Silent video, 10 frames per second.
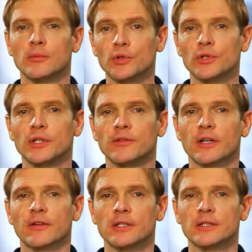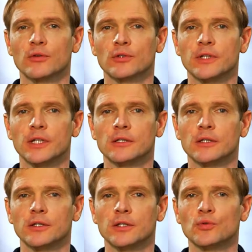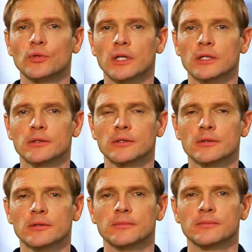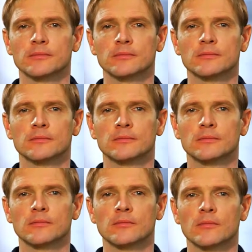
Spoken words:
In some regions, I need to select an approved frequency.